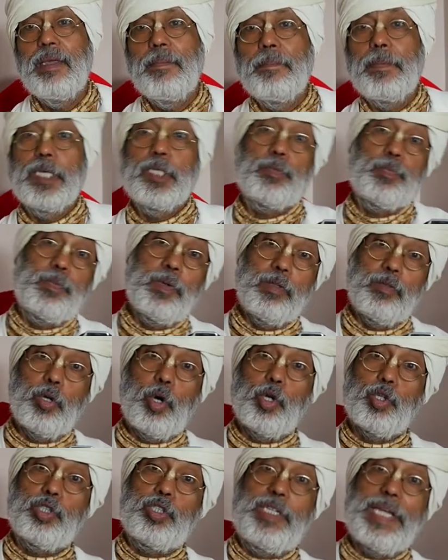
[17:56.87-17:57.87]
Because
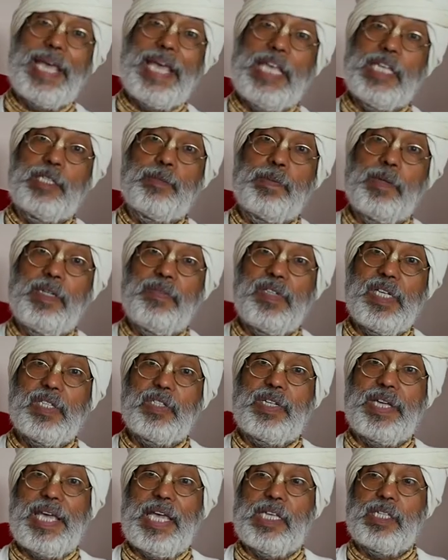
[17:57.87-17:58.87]
those days,
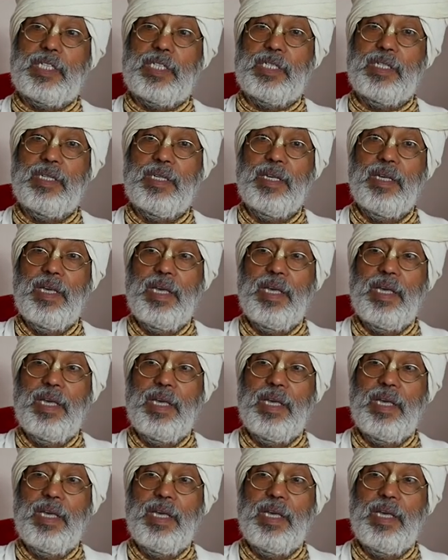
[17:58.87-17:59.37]
previous days,